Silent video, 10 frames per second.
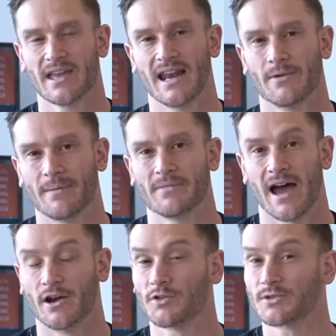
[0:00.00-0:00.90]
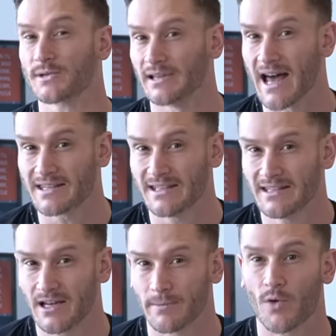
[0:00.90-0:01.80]
Anyway, I know this was a lot of
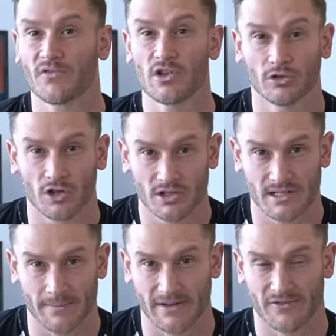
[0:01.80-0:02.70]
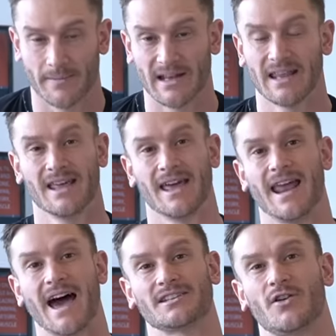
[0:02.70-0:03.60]
detail, but hopefully you learned something from it.
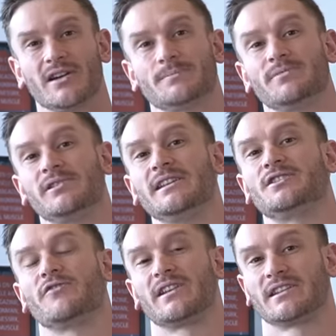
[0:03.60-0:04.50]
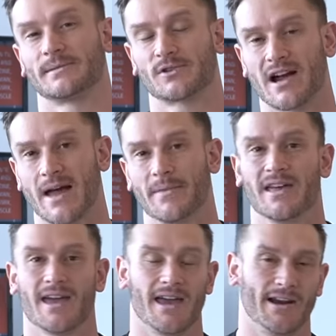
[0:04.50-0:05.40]
And as always, please don't forget to subscribe,
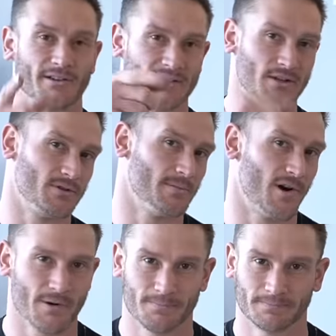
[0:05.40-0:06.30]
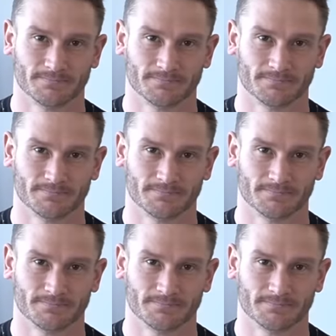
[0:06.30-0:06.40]
and I'll see you tomorrow.